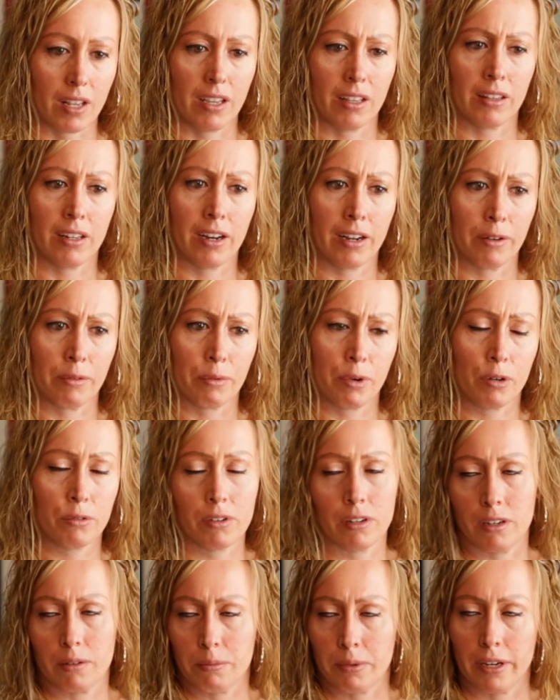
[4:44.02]
and then I
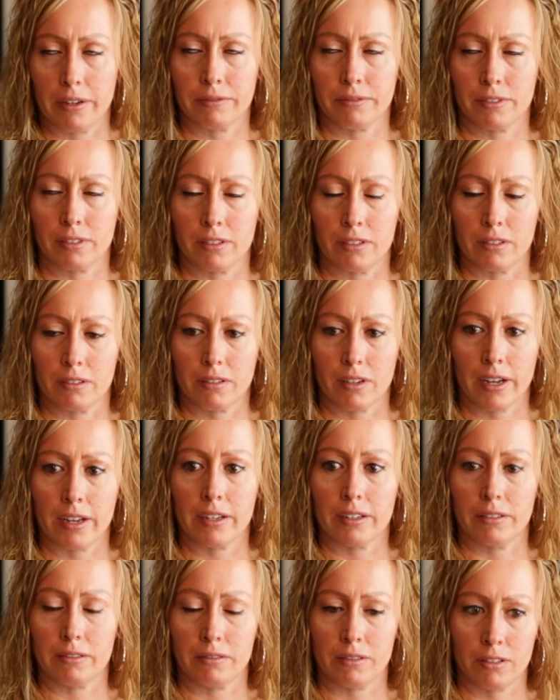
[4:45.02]
woke up after I
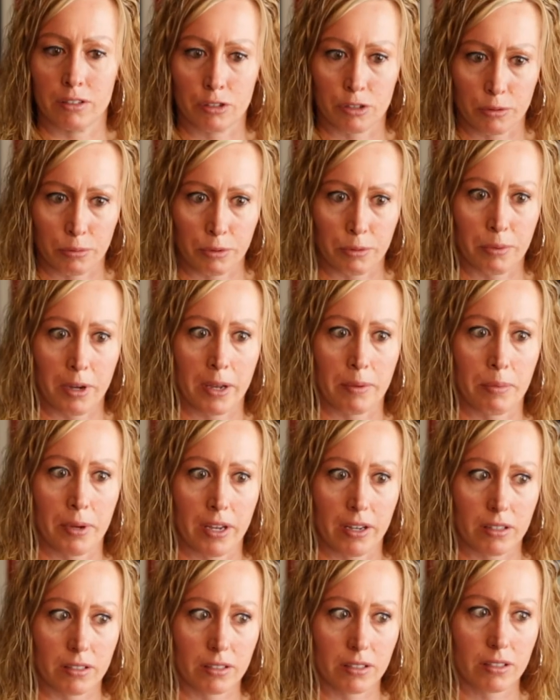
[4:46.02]
had the triple
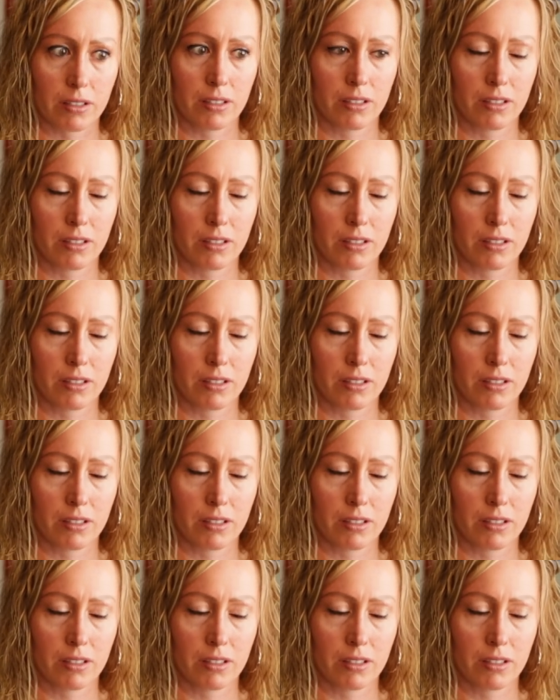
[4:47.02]
bypass.